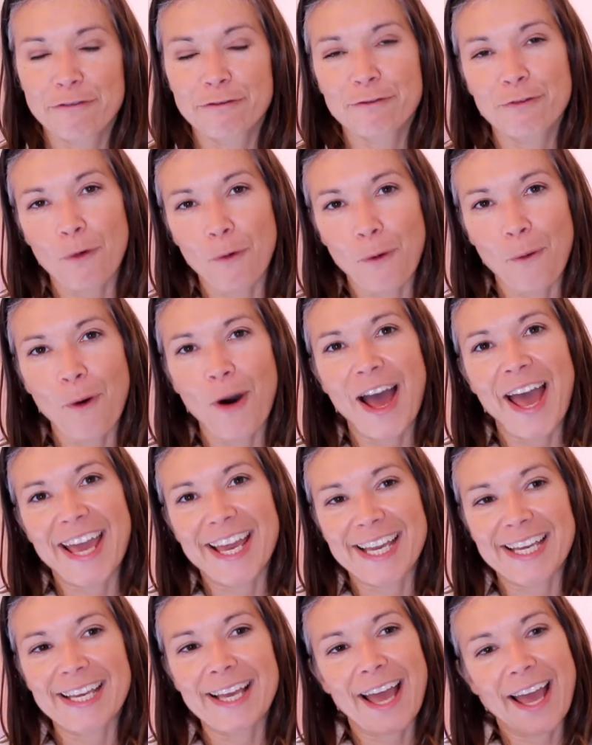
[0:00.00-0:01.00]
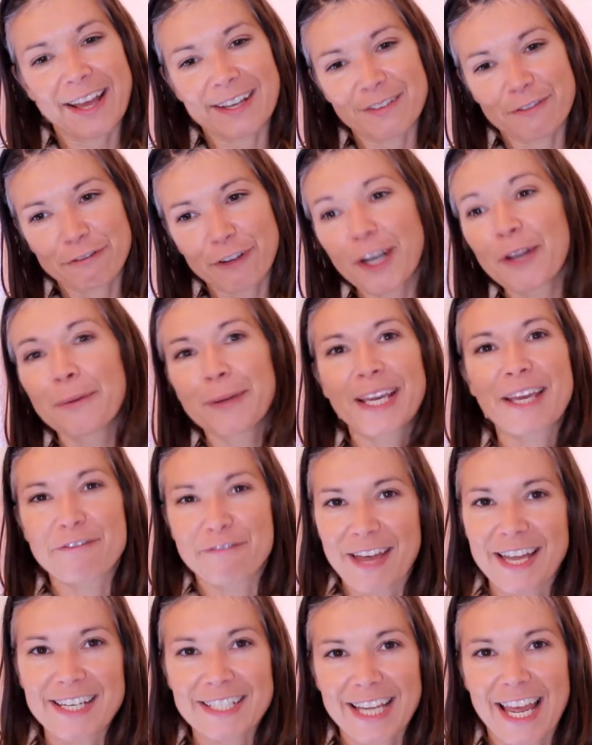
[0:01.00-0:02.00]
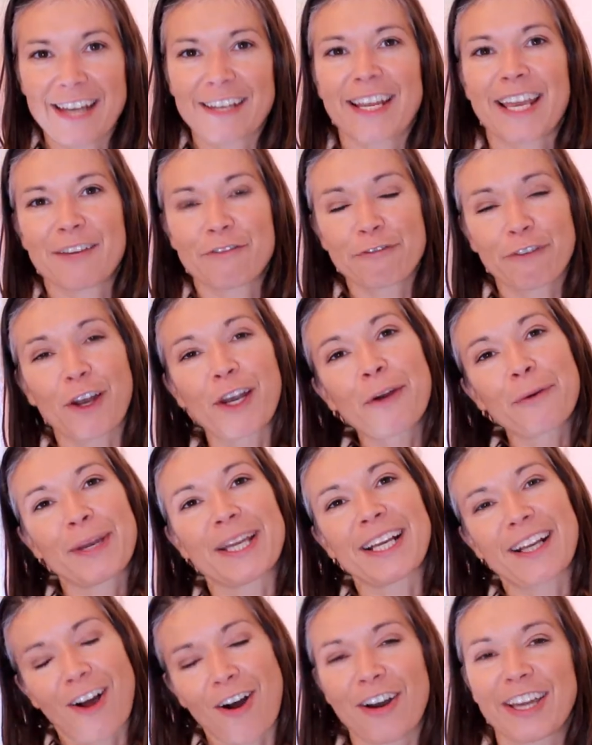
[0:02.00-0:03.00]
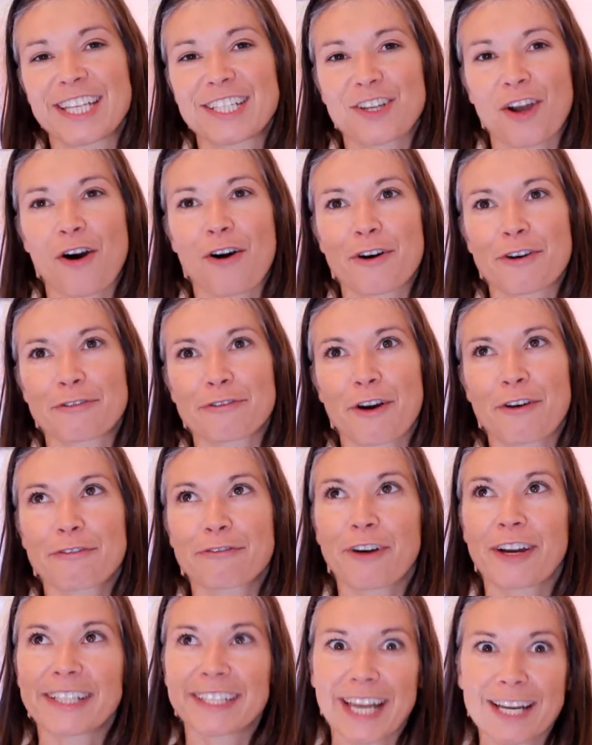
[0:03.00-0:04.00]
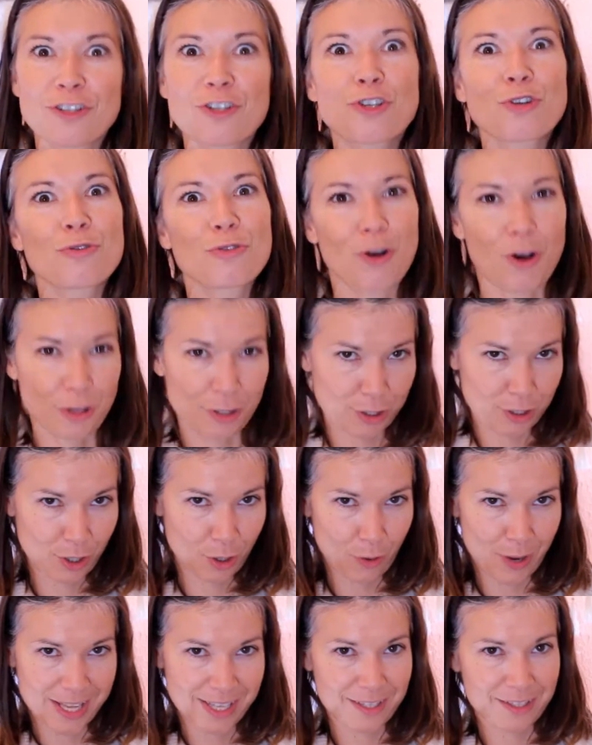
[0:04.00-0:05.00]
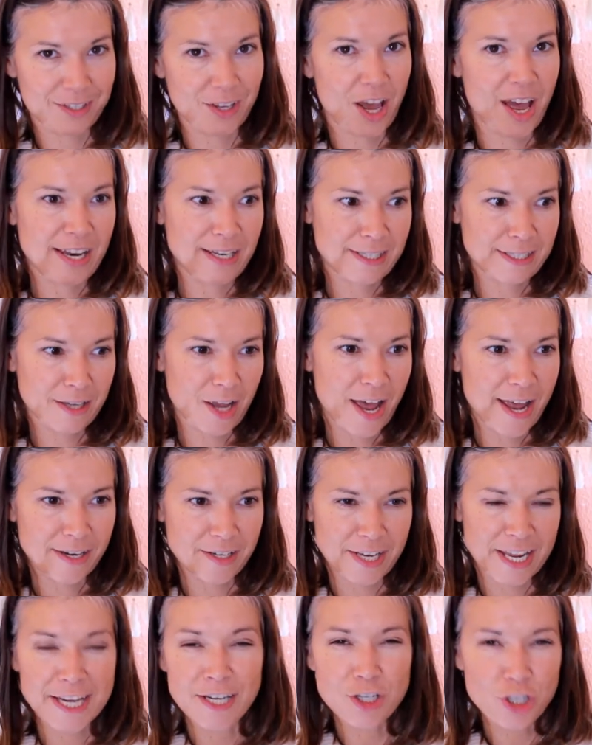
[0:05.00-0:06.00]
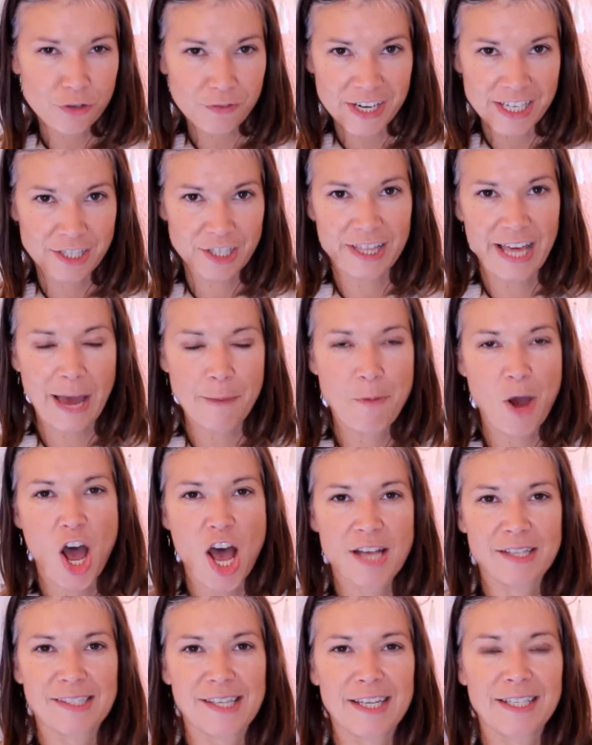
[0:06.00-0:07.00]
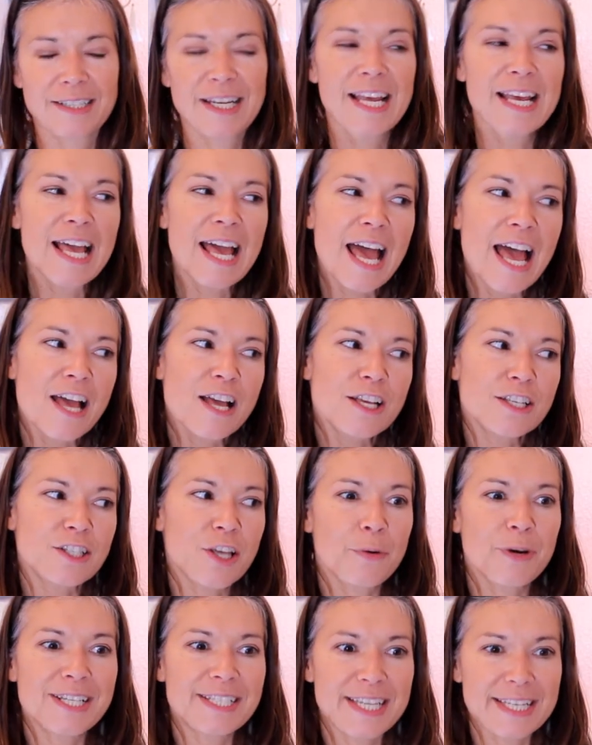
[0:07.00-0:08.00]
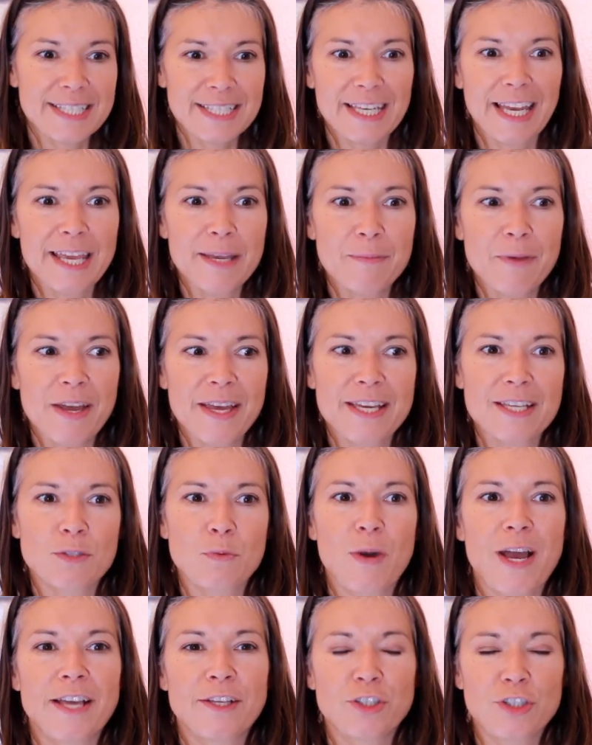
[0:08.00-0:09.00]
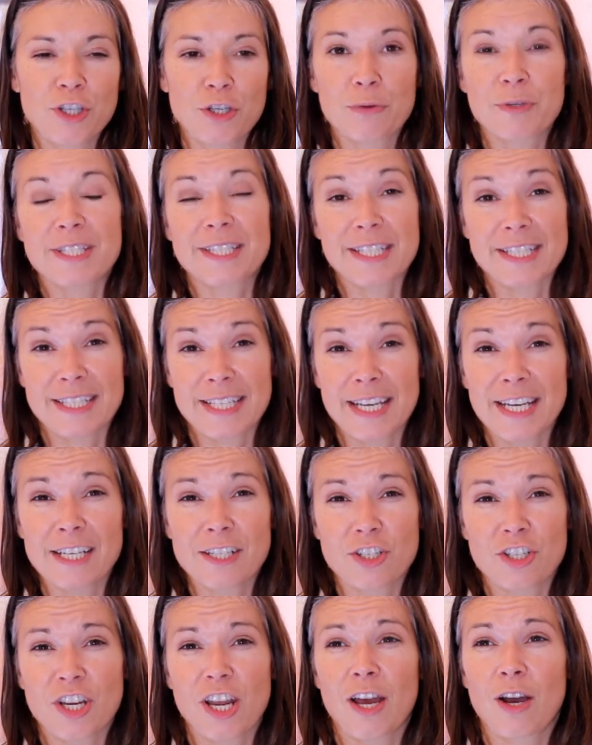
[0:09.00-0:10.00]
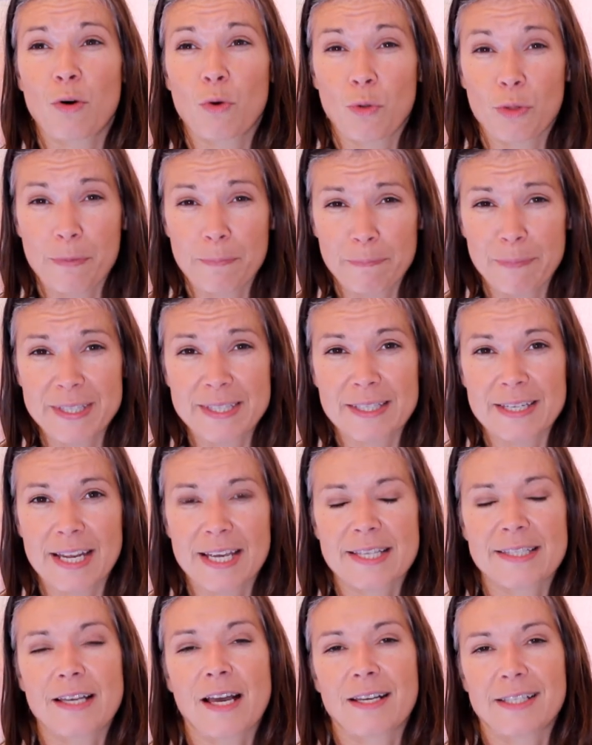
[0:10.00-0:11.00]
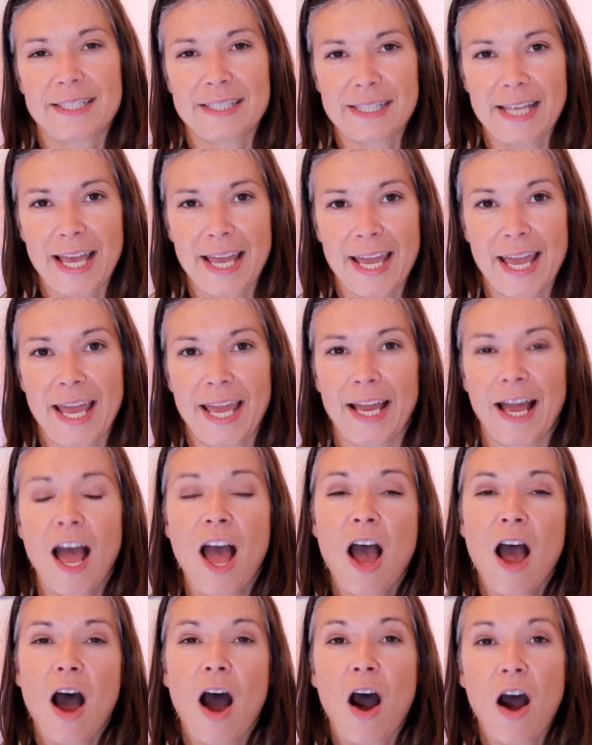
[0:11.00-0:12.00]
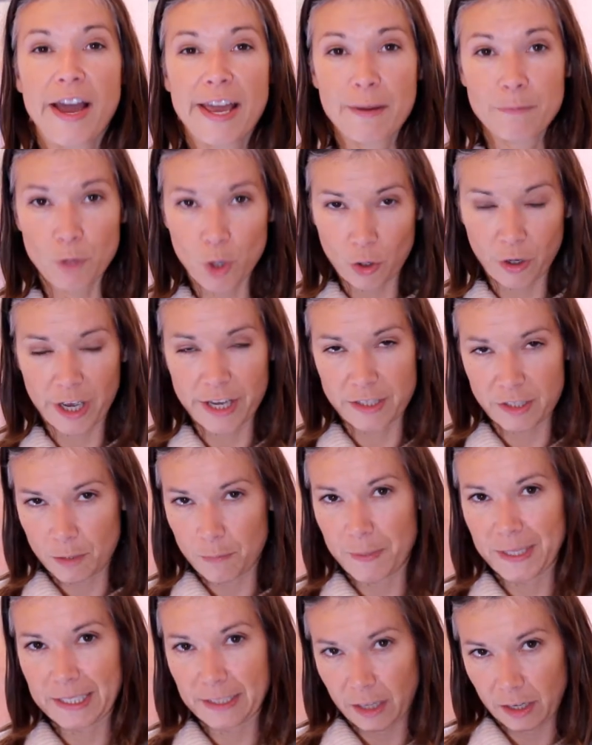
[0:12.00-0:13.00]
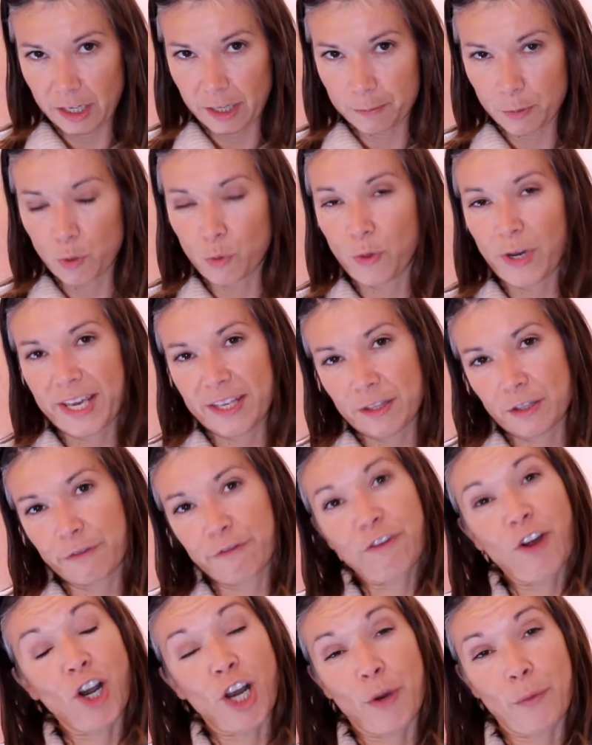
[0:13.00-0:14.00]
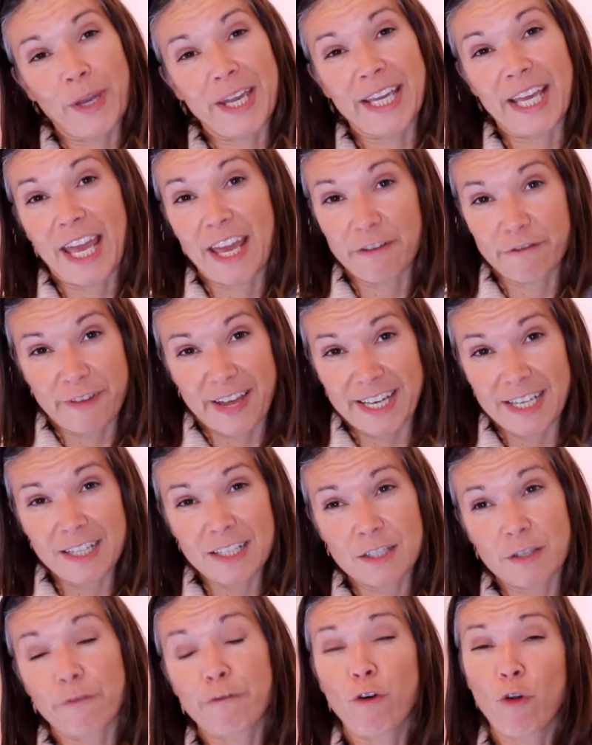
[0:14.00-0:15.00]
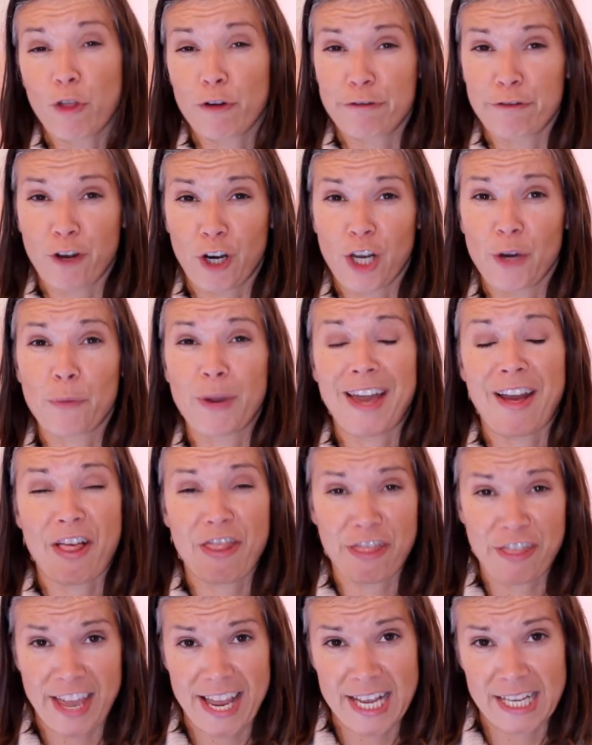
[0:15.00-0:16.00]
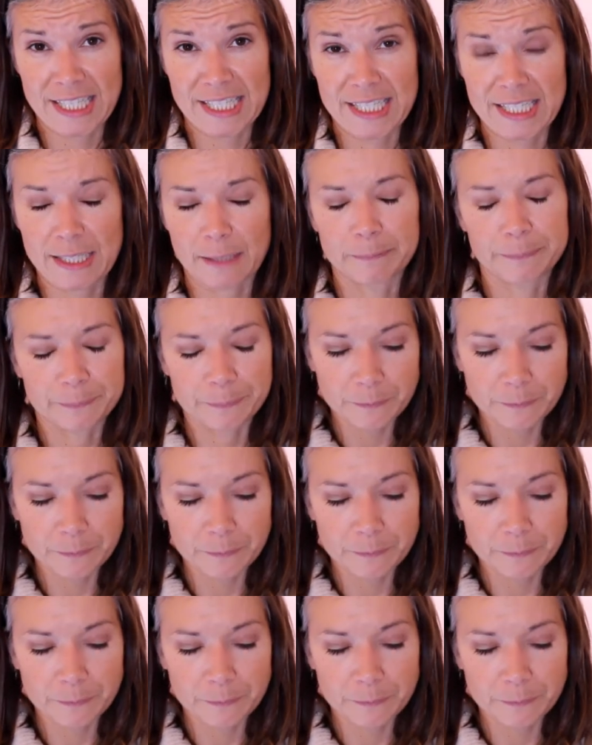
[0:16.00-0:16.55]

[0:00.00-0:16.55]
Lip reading: for a following event and a following kind of financial consequence and injury to that person. So a disclaimer is where you as the teacher or the business are saying, I am not going to be liable in the following events for the following things.